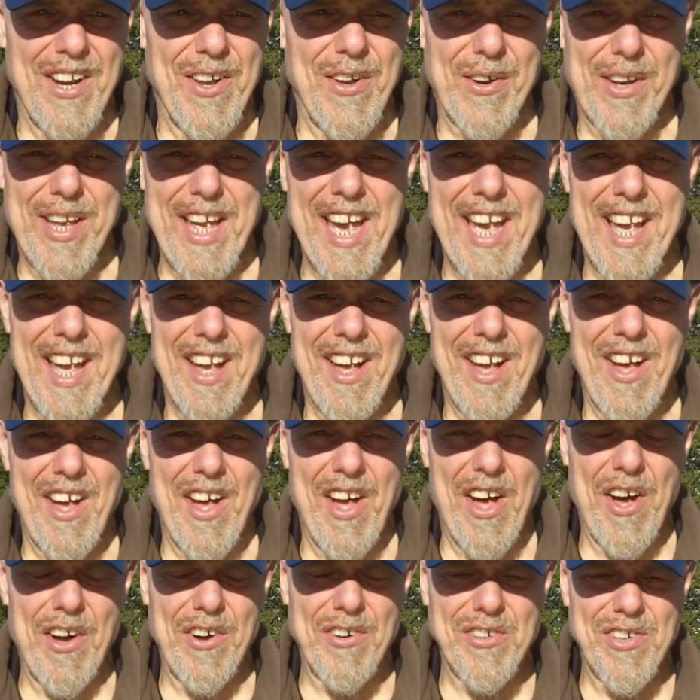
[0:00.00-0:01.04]
Okay?
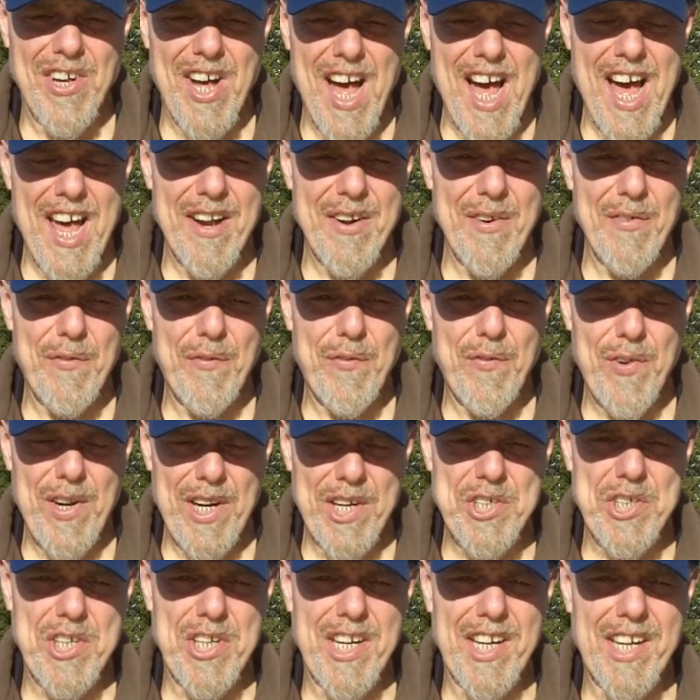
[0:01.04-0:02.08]
A lot of
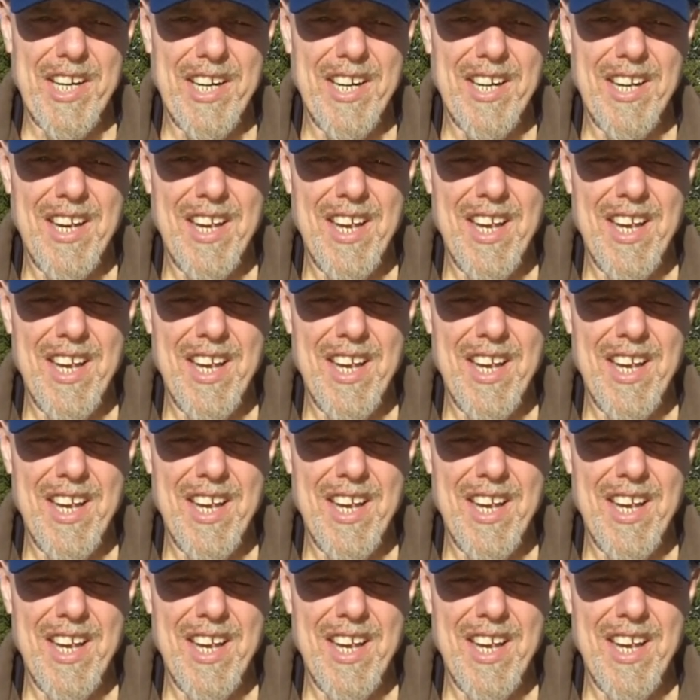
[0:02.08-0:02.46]
fishing,